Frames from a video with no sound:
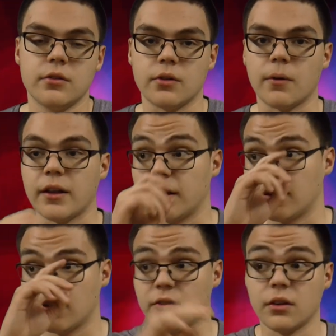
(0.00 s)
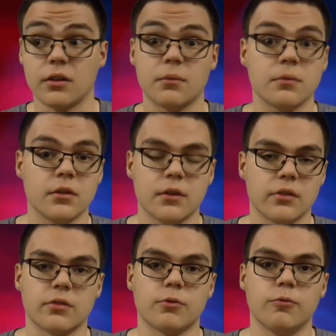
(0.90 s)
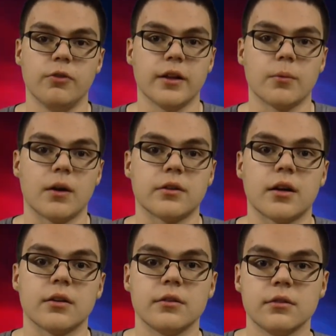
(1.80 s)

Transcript: So I think this is really well done.